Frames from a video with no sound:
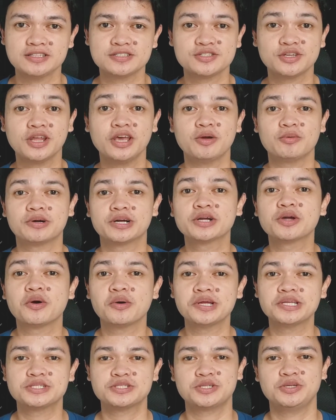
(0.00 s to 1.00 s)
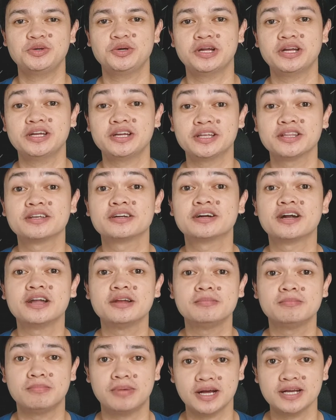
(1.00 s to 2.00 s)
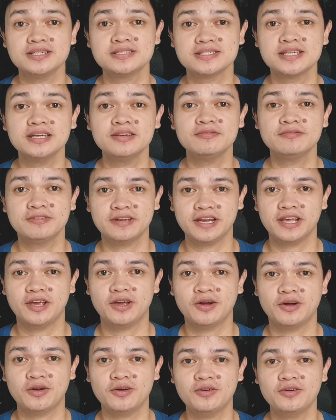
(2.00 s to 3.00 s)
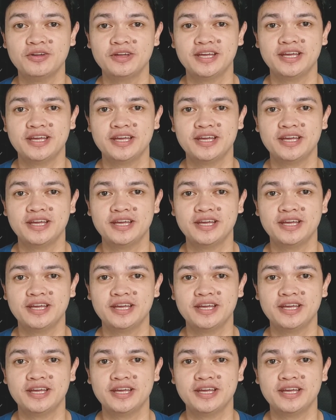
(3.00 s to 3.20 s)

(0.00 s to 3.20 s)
Today we're going to do another unboxing video,